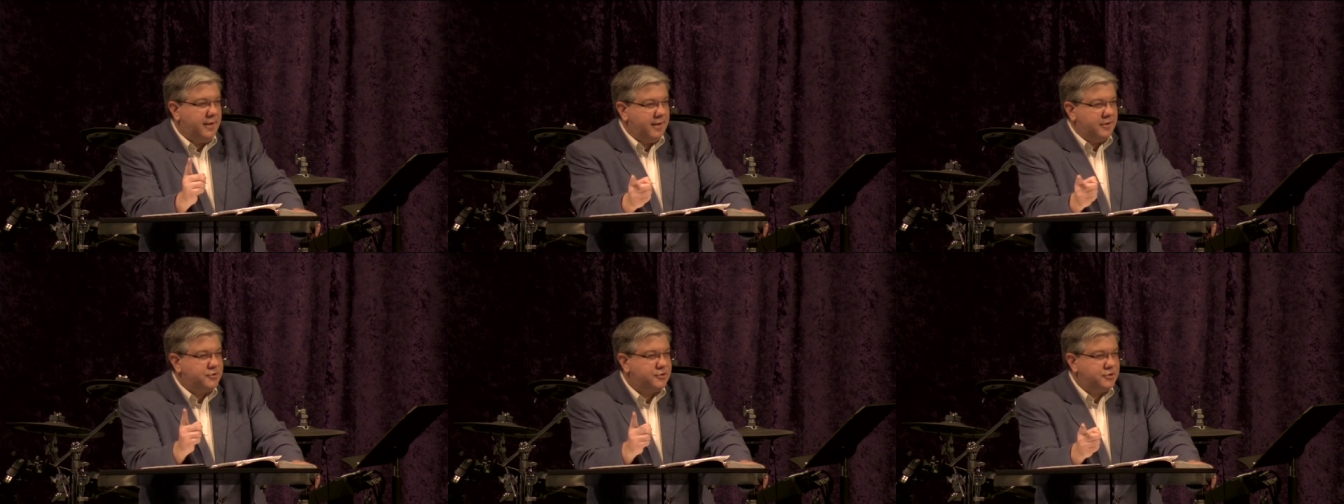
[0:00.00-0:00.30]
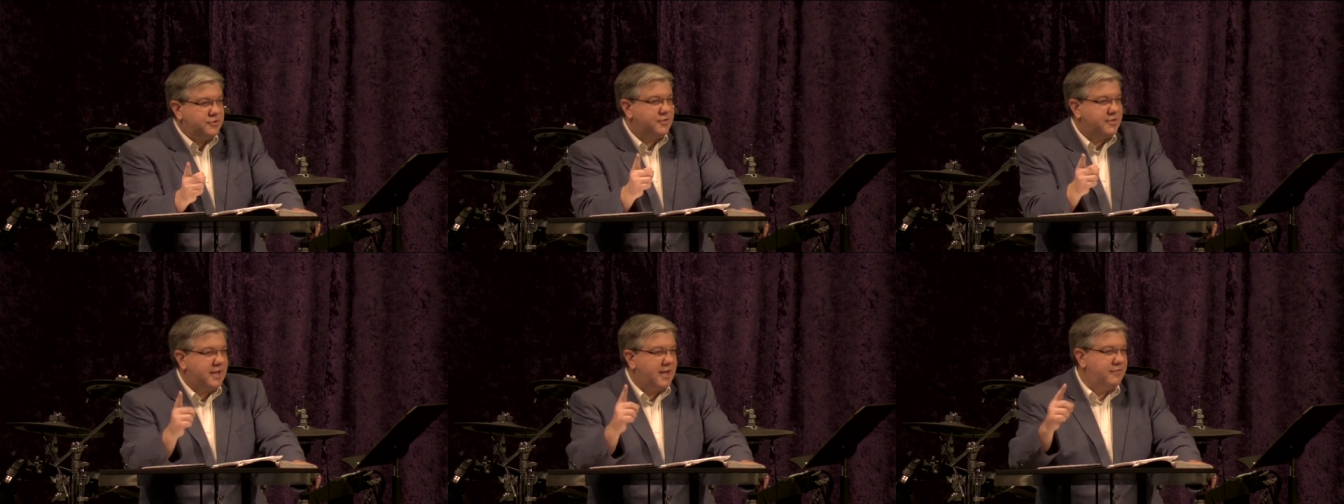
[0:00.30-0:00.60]
He
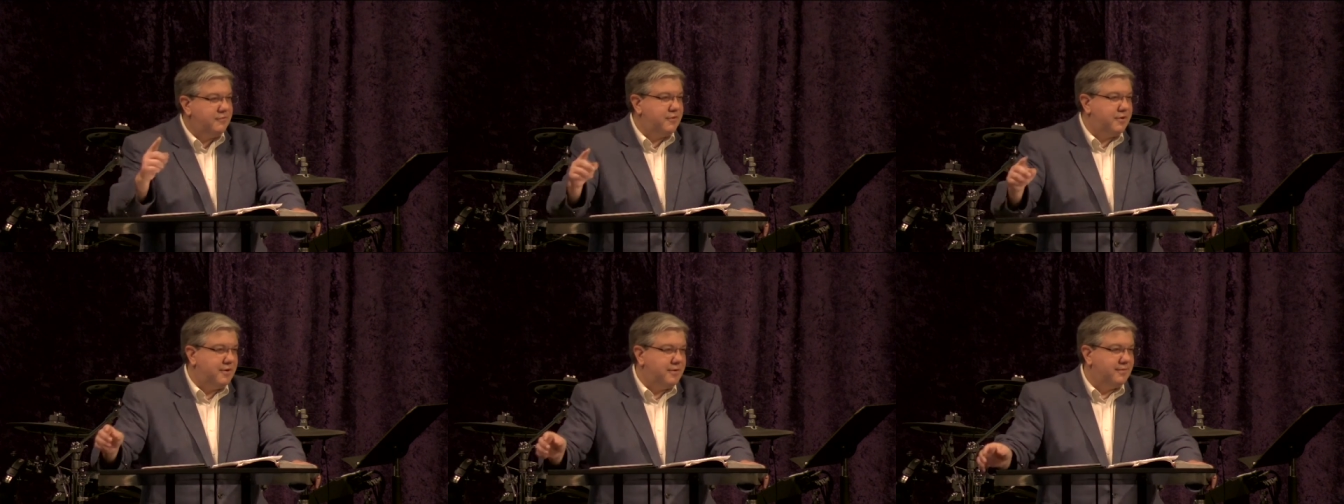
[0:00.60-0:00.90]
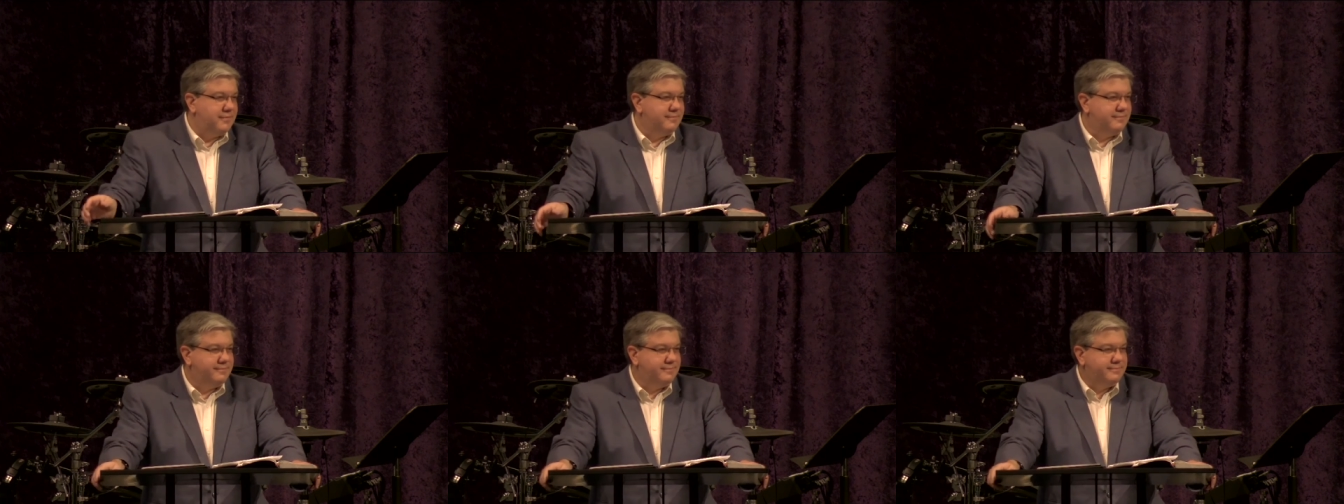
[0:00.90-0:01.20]
is your
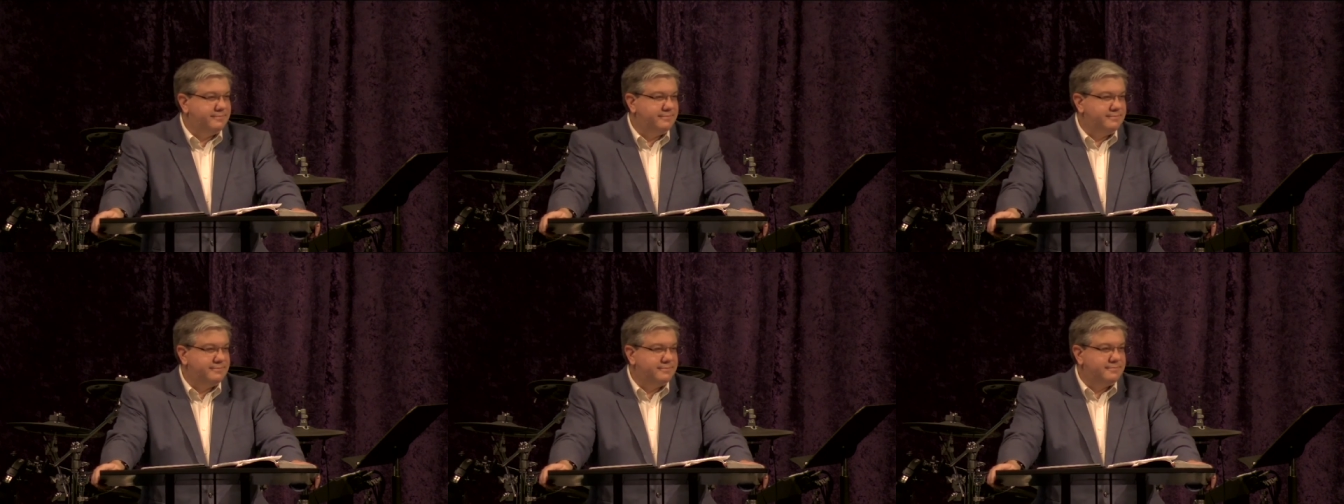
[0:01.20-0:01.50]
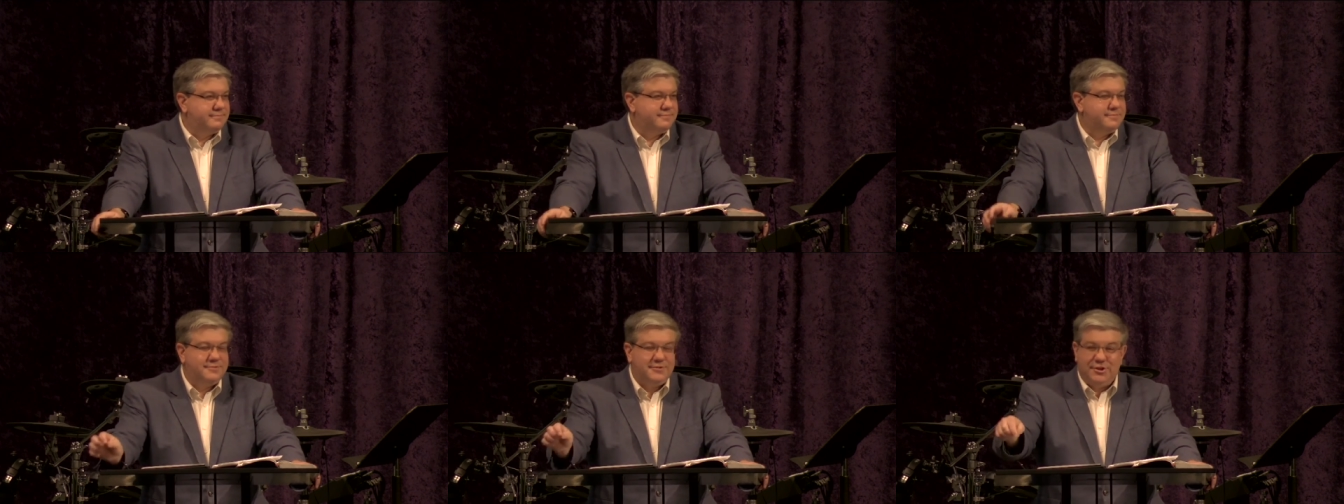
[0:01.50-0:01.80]
Savior
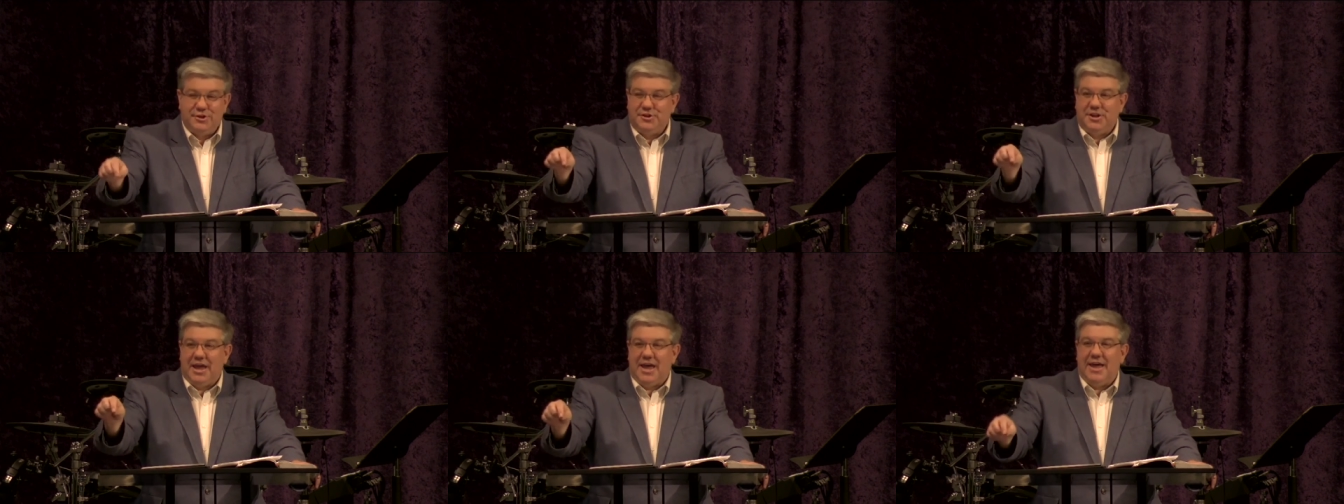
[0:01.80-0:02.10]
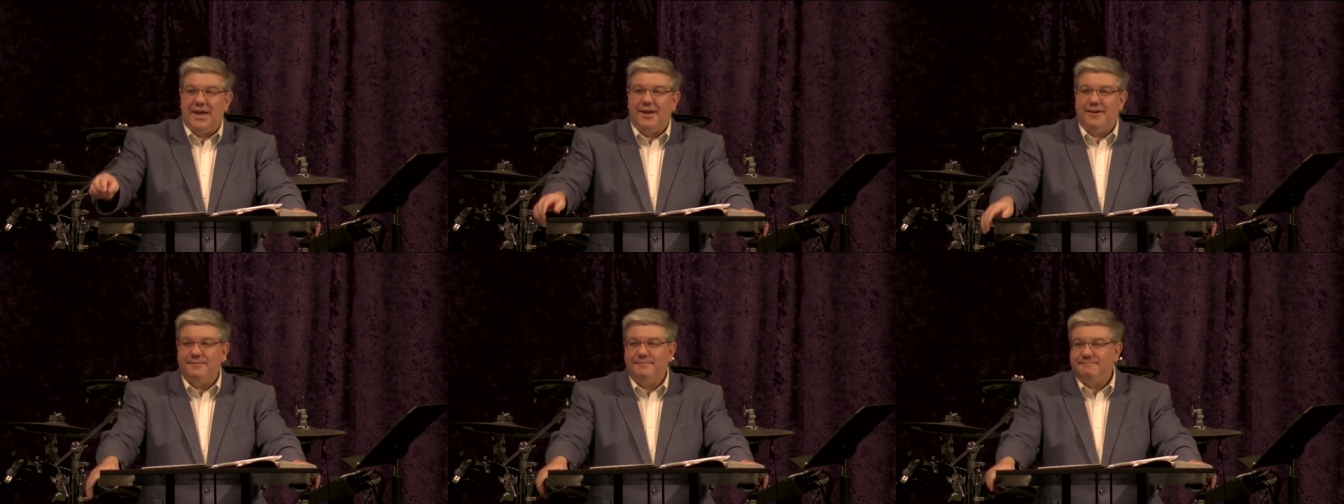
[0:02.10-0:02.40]

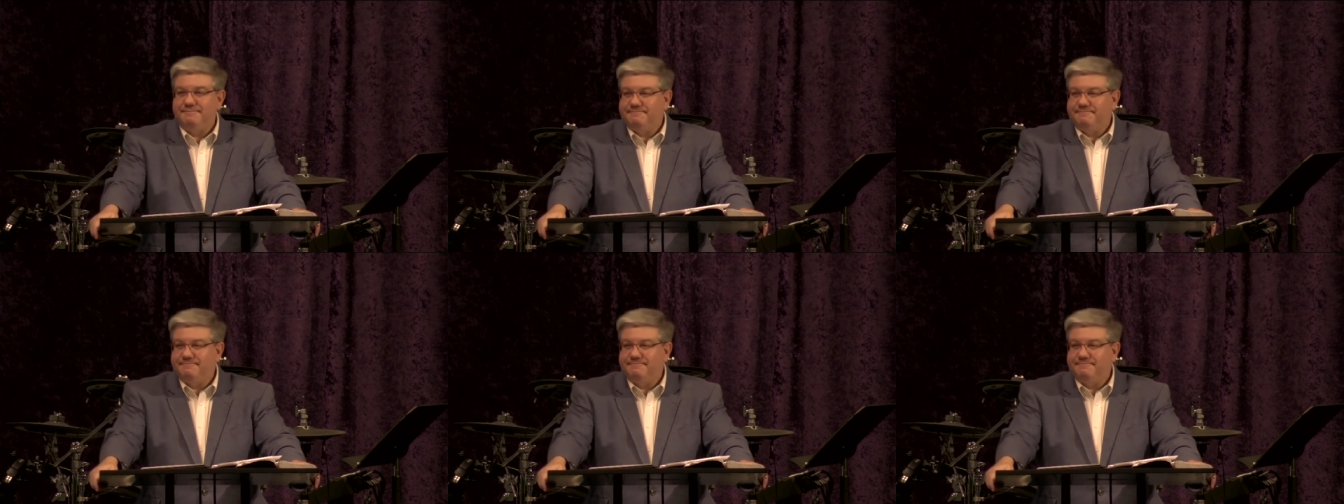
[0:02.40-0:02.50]
today.